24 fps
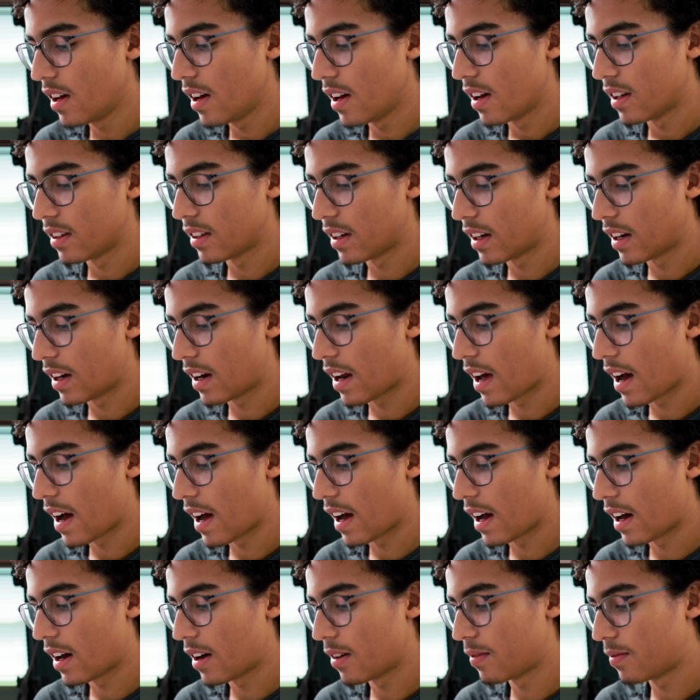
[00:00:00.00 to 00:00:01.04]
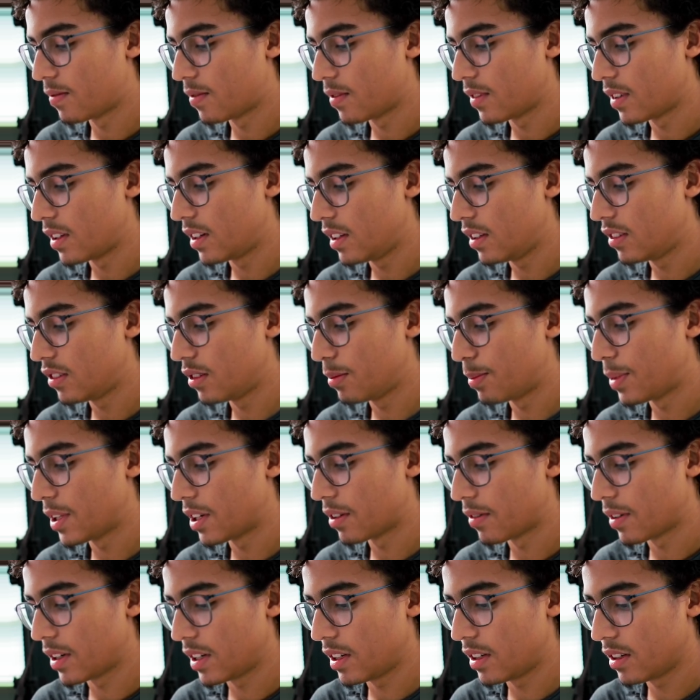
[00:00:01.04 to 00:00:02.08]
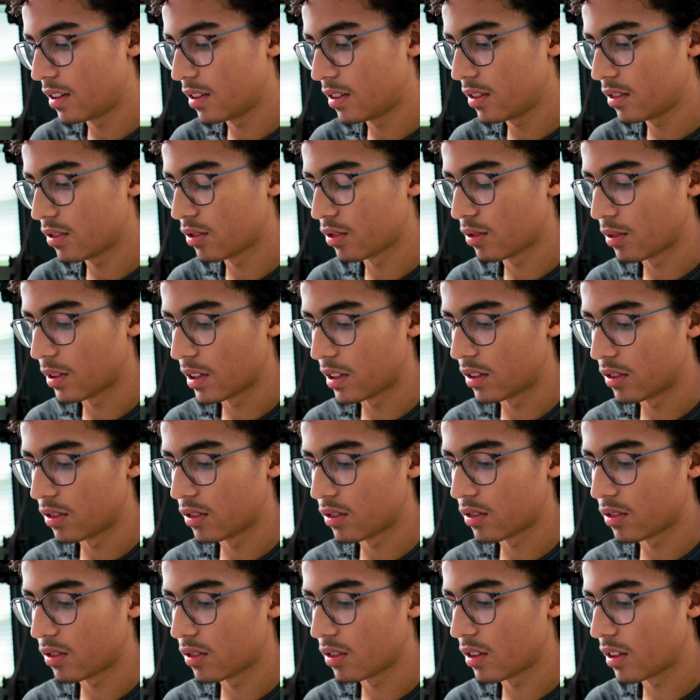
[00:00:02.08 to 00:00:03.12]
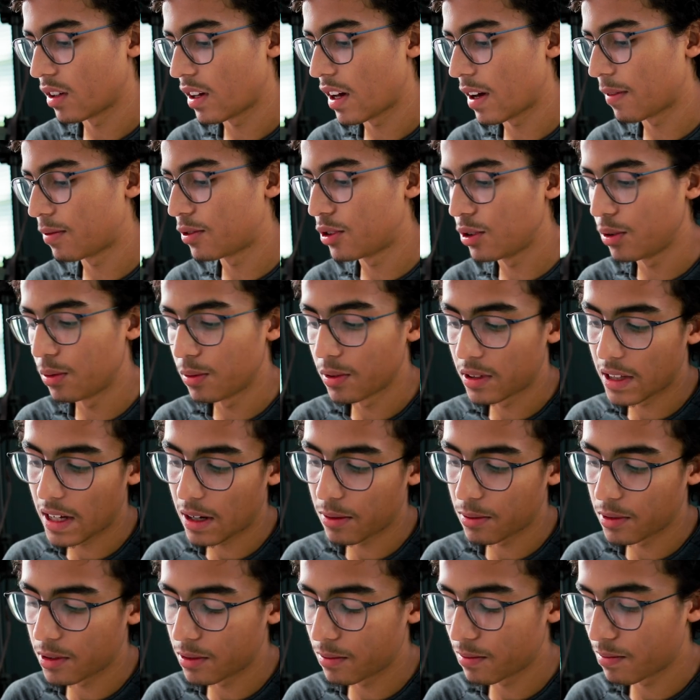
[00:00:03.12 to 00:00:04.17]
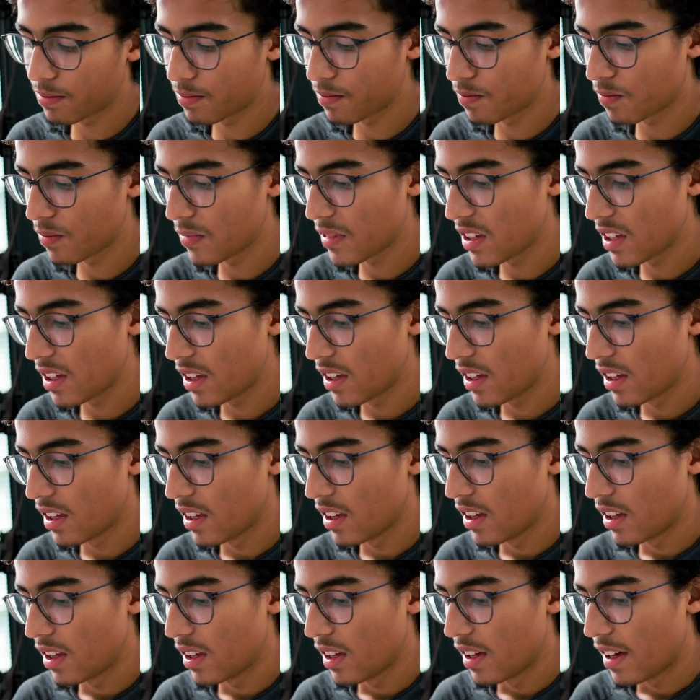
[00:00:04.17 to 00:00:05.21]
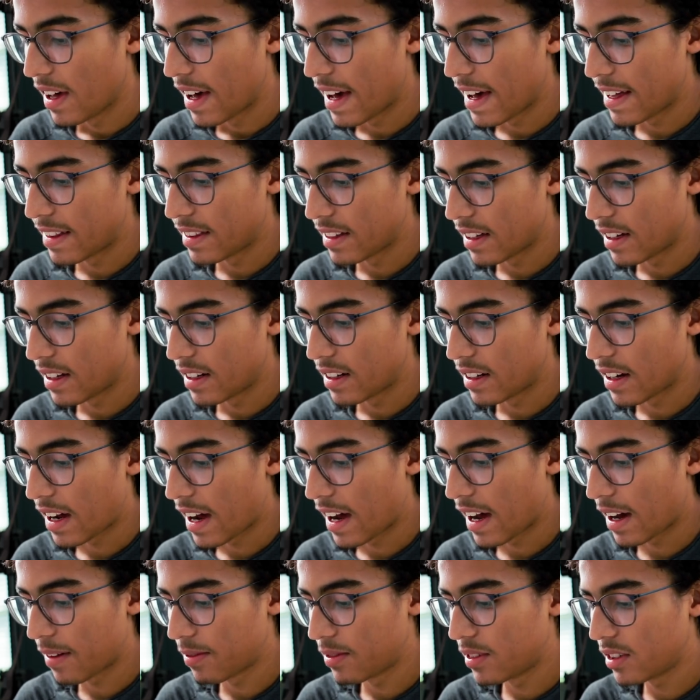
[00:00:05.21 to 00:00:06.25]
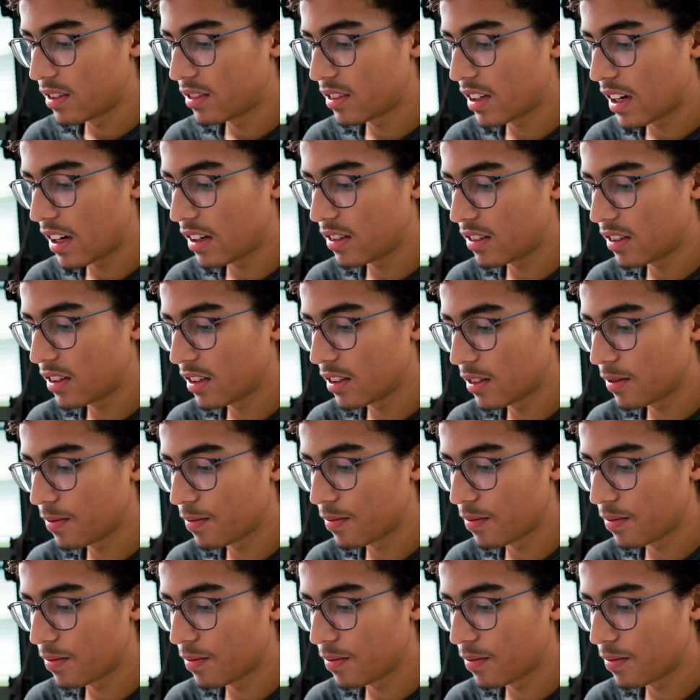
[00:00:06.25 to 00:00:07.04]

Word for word: Then I have an easy pair right here, so I can just F2 with that one. And then I have this case here,